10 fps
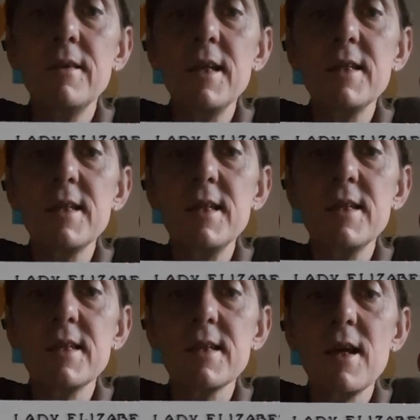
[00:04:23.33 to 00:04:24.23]
This
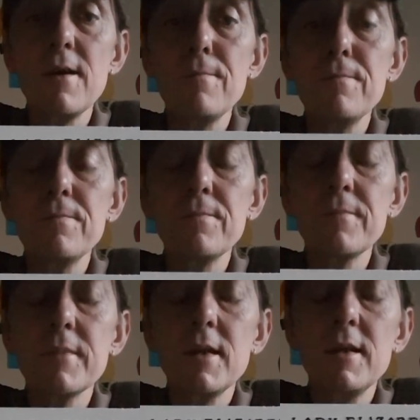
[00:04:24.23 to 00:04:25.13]
is,
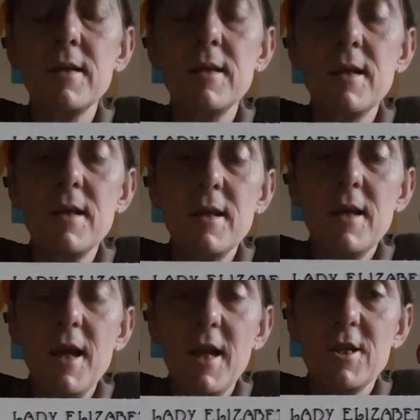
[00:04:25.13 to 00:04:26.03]

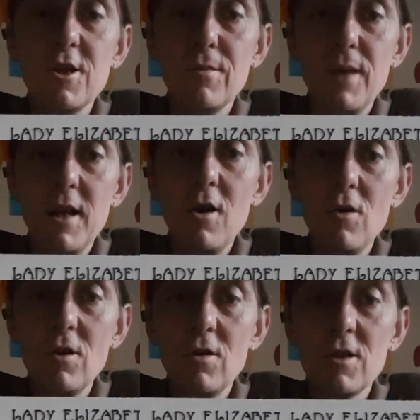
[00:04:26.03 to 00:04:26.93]
it took me a
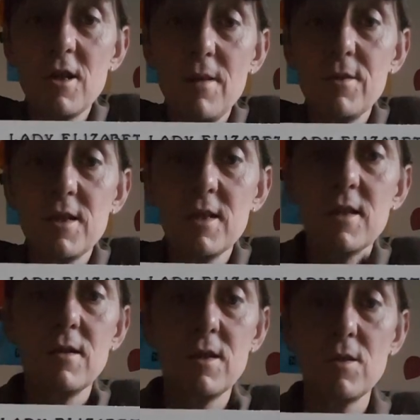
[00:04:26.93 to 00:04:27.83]
long time
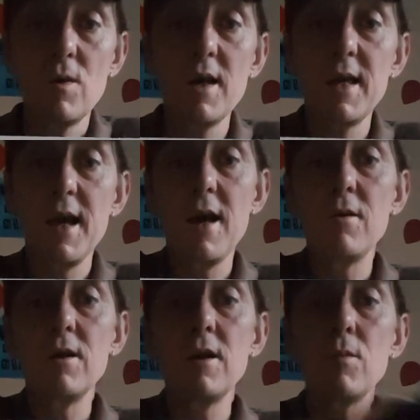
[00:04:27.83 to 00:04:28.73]
to work it
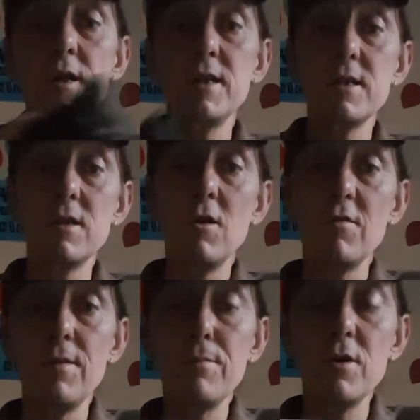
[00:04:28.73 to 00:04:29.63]
out, and I wanted a lot
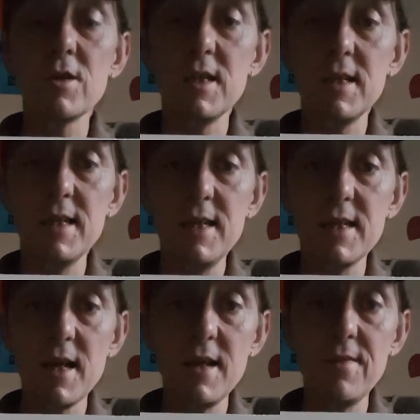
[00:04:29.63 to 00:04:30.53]
of embossing
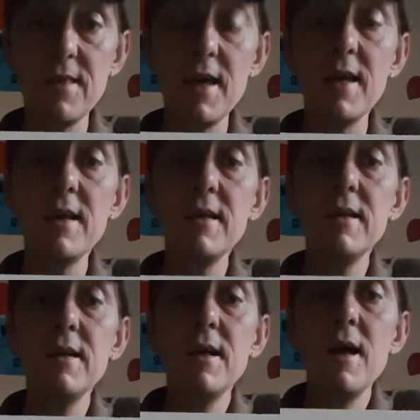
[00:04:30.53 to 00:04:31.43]
detail in there.
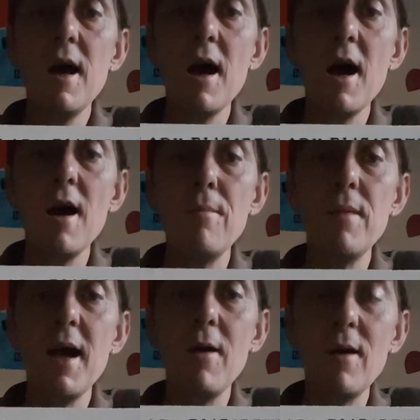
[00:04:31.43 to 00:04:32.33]

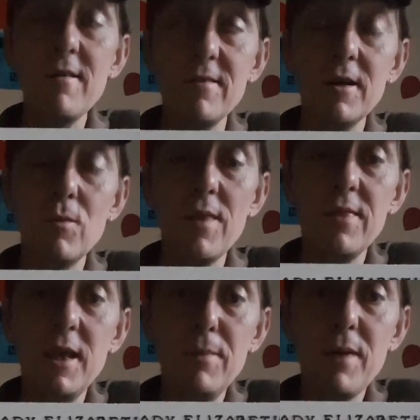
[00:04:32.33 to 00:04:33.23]
However,
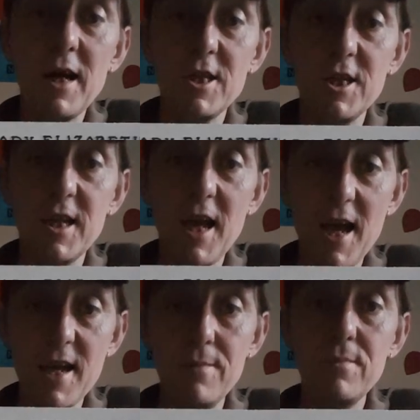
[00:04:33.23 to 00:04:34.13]
when the packaging
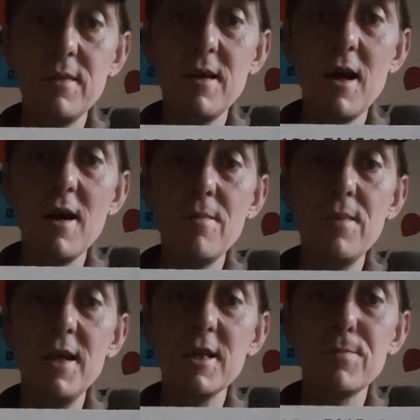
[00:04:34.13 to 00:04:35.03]
came,
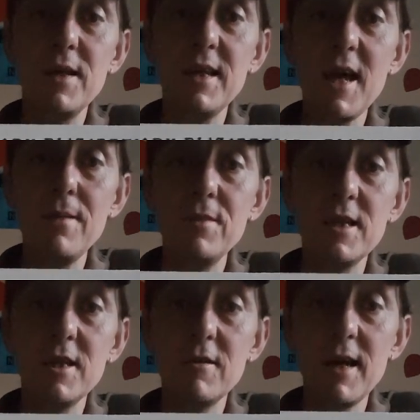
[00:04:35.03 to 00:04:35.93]
it's been named
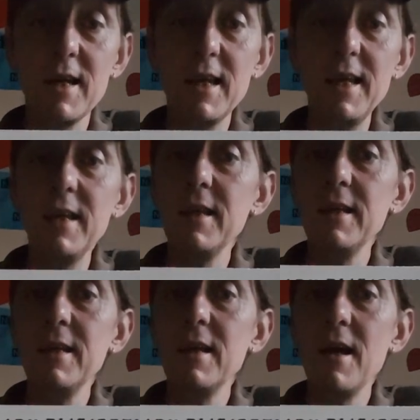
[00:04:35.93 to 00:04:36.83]
incorrectly.
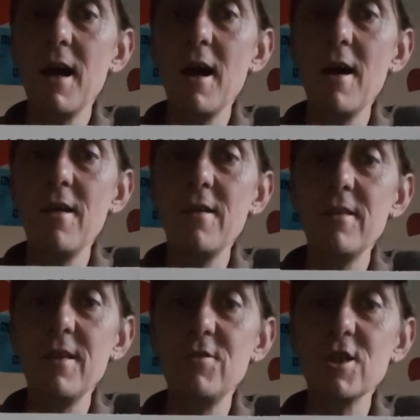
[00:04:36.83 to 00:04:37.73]

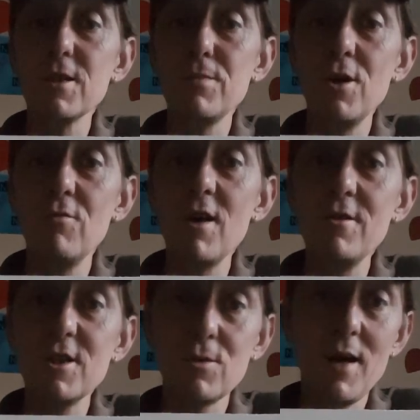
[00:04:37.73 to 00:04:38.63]
They've just put
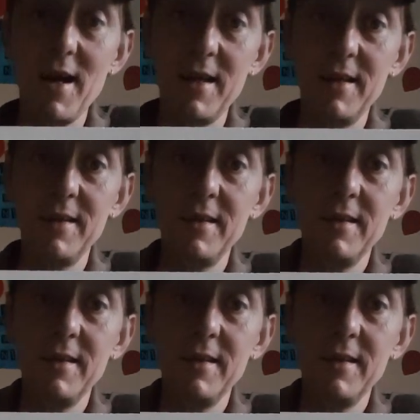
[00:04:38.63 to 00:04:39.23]
Rose Swag.